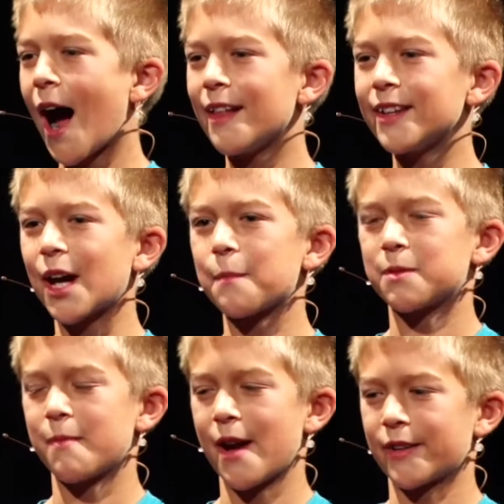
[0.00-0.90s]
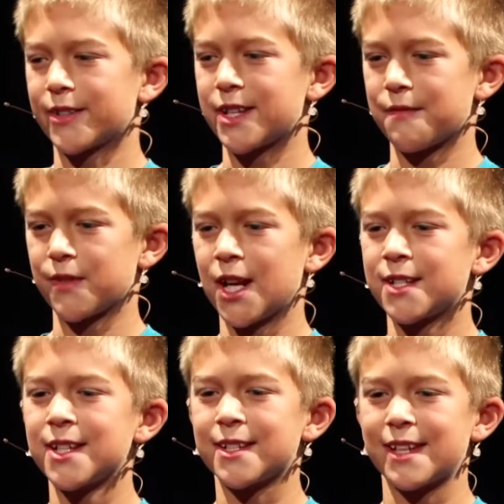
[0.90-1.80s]
I look up to my Uncle Stephen,
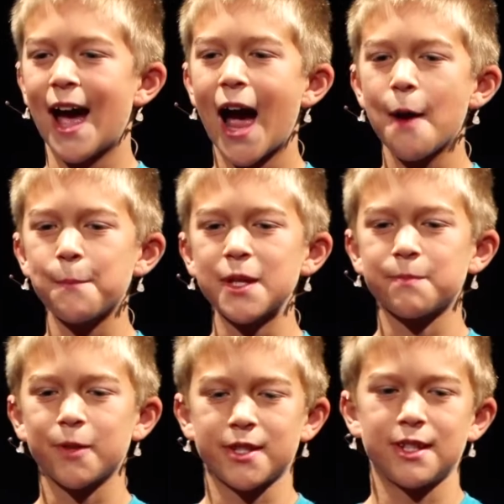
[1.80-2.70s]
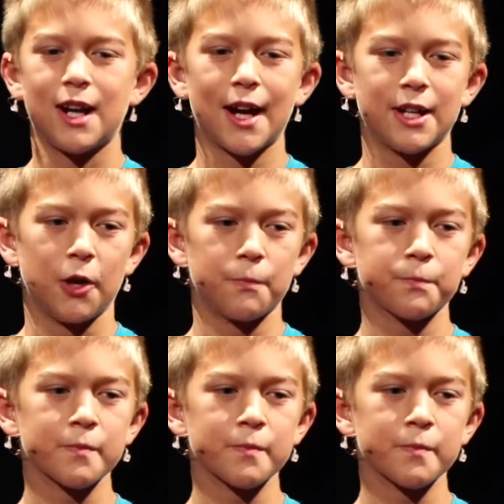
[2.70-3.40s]
as he is the happiest person I know.